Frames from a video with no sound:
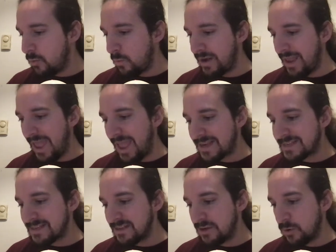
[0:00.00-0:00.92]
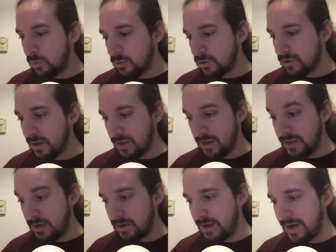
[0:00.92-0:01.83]
when he accidentally cornered a
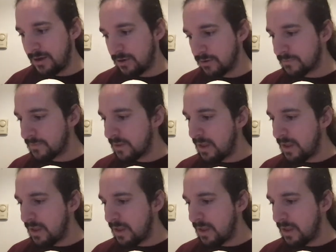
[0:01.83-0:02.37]
young gator.